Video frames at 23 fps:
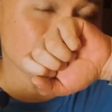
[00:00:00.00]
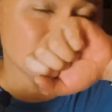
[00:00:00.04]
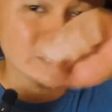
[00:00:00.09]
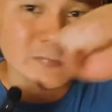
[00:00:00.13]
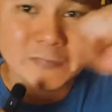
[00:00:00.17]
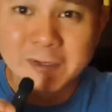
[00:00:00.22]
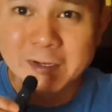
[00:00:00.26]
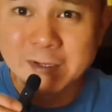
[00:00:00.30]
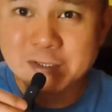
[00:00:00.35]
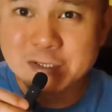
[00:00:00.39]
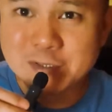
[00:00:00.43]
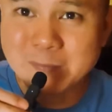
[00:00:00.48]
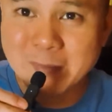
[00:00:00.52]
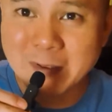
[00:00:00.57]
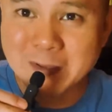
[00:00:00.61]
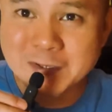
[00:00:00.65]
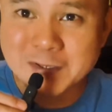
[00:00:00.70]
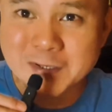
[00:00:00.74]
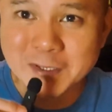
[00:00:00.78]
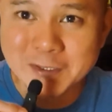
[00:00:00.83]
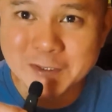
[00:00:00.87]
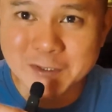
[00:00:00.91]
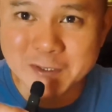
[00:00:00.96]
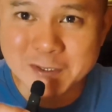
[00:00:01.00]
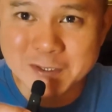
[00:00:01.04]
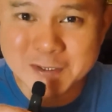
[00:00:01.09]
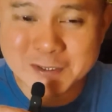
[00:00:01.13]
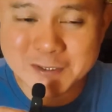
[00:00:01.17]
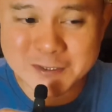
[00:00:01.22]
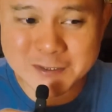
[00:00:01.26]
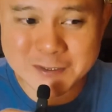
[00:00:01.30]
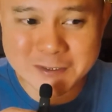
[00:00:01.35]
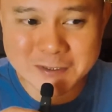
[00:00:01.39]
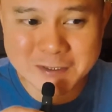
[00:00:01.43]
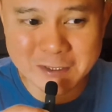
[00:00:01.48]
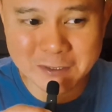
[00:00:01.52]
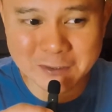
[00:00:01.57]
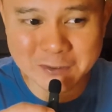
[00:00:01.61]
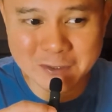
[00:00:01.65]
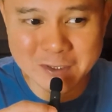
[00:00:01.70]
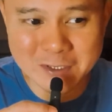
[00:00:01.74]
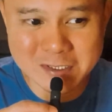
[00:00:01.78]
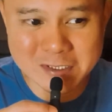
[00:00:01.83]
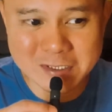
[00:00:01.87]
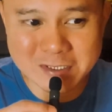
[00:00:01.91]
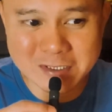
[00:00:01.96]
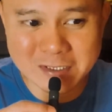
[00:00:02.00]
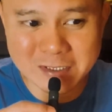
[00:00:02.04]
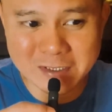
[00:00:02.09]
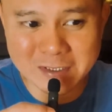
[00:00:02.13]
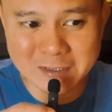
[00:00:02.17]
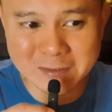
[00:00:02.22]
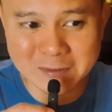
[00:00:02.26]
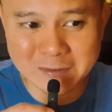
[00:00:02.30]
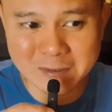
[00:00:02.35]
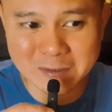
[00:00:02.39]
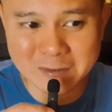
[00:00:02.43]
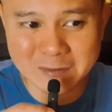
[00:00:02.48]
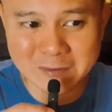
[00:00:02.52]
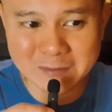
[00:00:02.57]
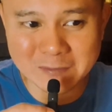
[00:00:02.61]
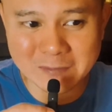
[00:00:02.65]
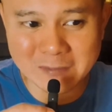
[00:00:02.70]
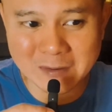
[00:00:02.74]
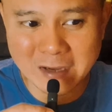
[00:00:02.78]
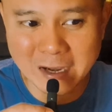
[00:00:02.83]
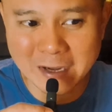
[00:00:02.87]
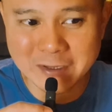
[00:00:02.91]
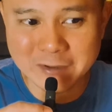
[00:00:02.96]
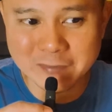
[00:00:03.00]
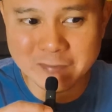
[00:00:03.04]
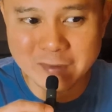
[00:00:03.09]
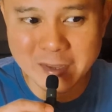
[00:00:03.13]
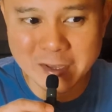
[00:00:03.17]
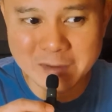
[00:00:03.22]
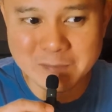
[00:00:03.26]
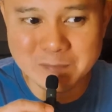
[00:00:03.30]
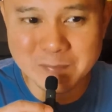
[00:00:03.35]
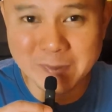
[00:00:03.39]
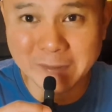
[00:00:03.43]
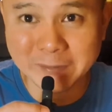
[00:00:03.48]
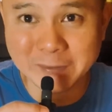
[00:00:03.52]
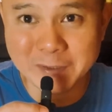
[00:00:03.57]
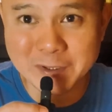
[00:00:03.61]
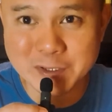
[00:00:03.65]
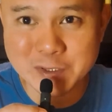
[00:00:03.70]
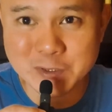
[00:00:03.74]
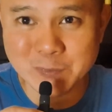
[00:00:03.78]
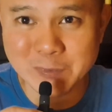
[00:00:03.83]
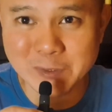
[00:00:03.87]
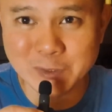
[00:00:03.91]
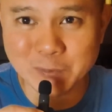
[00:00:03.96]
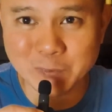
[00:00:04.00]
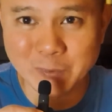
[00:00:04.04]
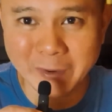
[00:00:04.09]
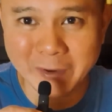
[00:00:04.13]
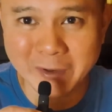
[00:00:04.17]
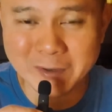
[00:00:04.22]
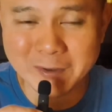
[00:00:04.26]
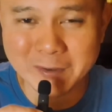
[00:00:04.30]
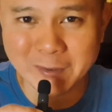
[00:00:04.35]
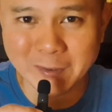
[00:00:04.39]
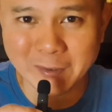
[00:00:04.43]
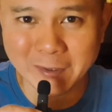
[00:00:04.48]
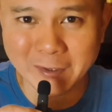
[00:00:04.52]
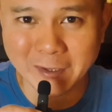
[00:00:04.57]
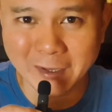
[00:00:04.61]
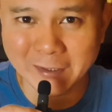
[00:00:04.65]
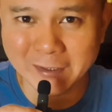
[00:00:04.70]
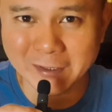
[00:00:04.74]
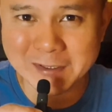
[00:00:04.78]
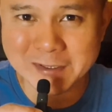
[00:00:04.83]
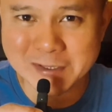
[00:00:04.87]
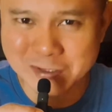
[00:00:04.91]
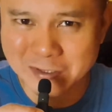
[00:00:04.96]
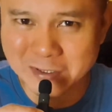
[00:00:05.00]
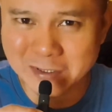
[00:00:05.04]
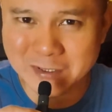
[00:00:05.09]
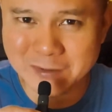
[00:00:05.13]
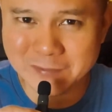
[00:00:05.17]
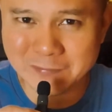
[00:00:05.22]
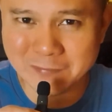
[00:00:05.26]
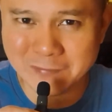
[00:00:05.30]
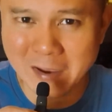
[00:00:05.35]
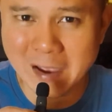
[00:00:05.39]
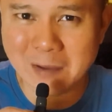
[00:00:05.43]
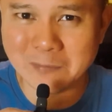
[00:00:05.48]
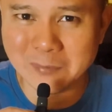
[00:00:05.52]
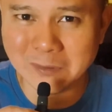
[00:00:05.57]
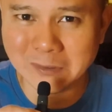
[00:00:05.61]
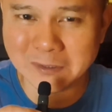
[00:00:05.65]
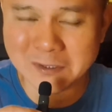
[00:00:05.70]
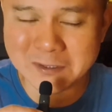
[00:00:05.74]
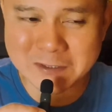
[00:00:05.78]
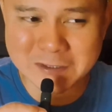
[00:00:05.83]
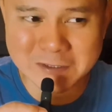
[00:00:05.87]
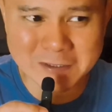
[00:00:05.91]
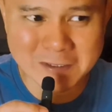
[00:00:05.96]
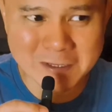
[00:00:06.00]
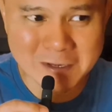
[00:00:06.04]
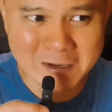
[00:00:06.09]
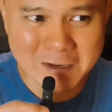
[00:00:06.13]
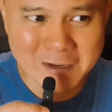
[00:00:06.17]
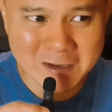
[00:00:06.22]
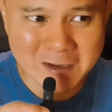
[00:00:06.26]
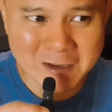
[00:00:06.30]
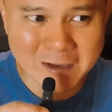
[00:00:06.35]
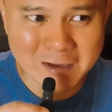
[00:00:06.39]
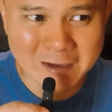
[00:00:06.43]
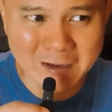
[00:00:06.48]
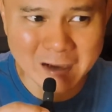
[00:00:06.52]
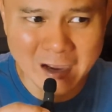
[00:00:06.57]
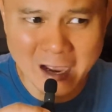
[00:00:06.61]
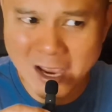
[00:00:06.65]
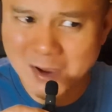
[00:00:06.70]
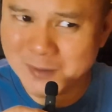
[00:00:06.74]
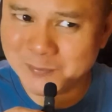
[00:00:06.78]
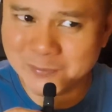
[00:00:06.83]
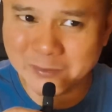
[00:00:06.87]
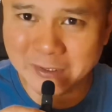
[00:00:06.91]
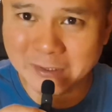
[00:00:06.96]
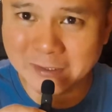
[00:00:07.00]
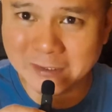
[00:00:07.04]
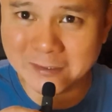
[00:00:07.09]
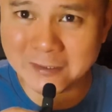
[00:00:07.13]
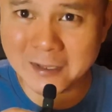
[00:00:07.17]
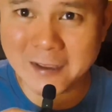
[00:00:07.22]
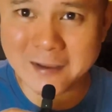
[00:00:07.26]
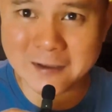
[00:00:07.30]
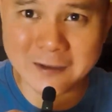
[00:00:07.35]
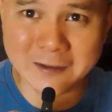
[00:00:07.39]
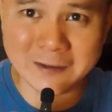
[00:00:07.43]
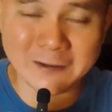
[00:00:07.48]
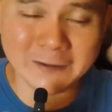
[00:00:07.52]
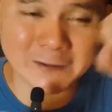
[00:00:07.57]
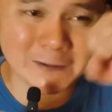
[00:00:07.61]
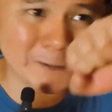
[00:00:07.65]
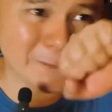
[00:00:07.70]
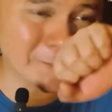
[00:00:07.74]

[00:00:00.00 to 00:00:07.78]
it smells citrus in kind of like bittersweet way, and it's really fabulous. I'm really liking it.